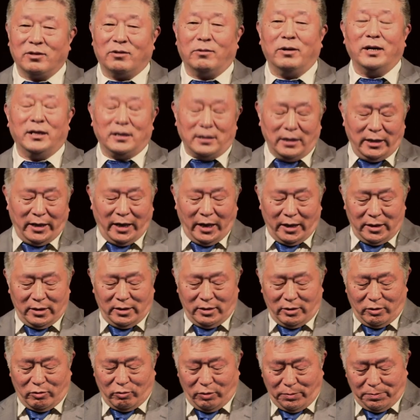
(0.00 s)
greatly
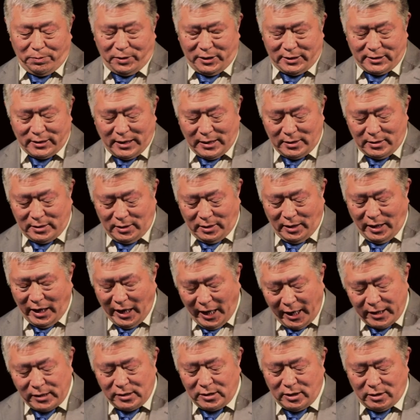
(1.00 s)
underrepresented,
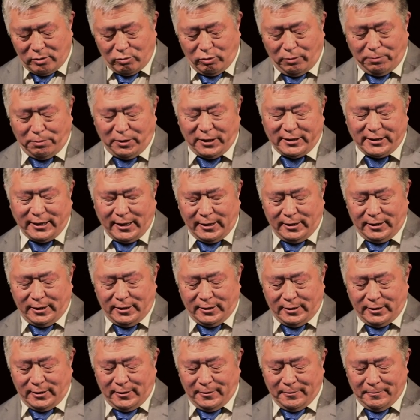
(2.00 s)

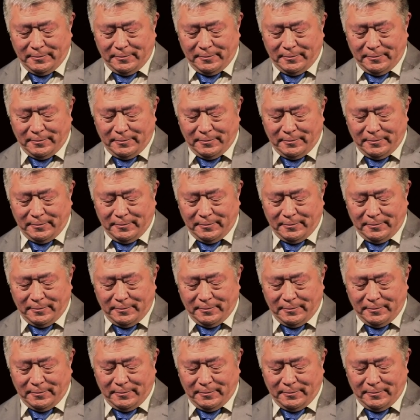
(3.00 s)
underrepresented.